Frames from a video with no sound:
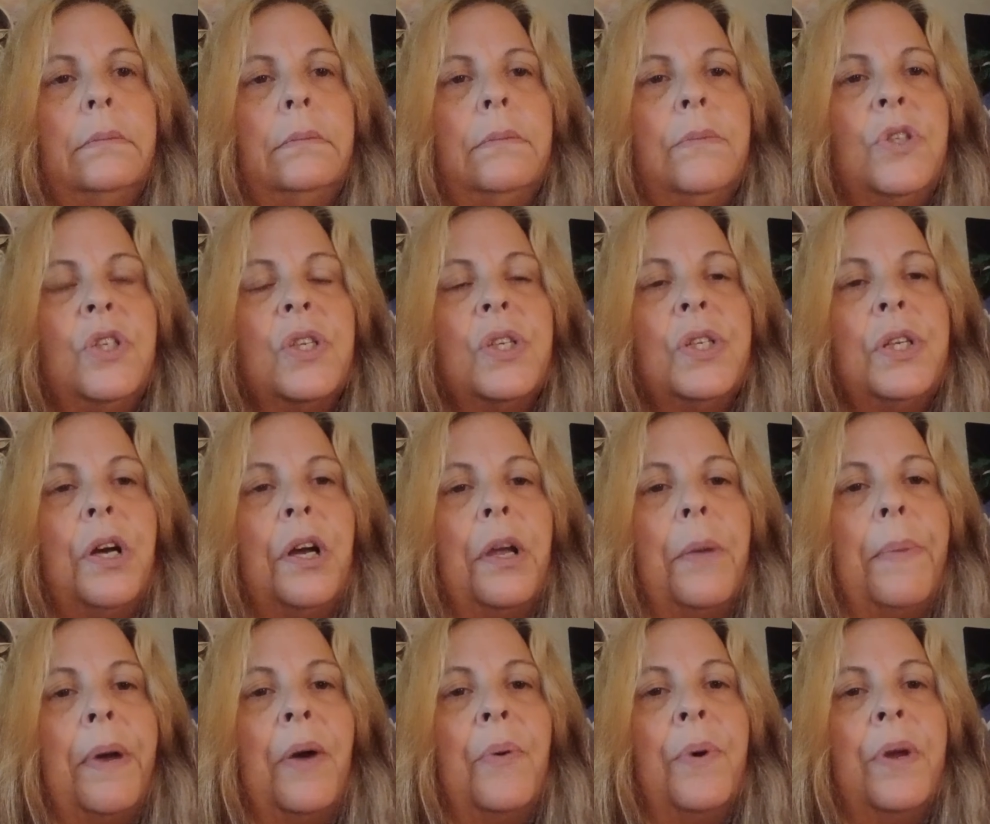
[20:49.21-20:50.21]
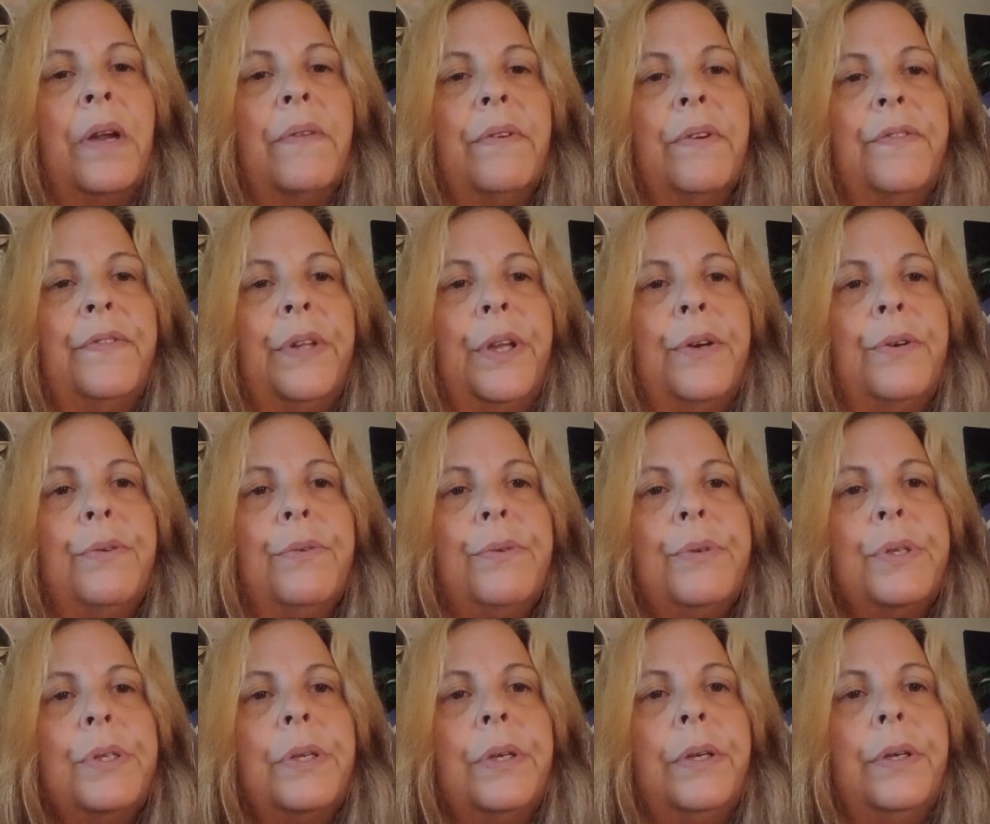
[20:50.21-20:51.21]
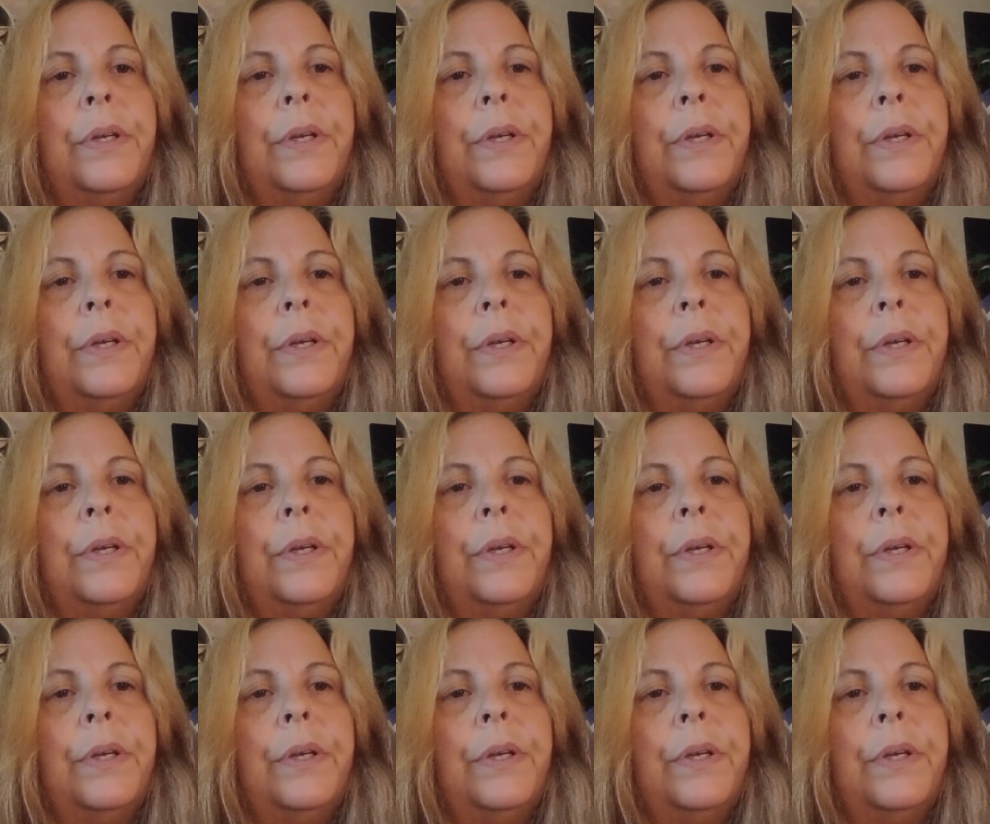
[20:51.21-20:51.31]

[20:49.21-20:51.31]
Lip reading: just talk about whatever flows.